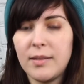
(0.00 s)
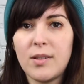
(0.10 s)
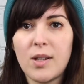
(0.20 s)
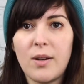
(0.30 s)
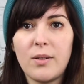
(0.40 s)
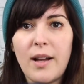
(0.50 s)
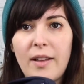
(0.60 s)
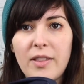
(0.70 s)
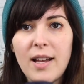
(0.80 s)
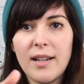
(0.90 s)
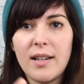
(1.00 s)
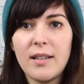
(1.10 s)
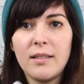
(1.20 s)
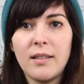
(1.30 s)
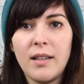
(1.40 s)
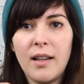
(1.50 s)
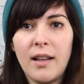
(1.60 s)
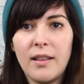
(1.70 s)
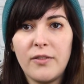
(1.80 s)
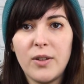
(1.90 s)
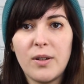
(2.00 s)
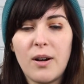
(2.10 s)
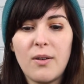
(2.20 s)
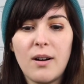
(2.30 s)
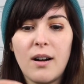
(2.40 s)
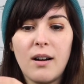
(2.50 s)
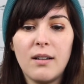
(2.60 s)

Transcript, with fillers: So Athleta, and if you go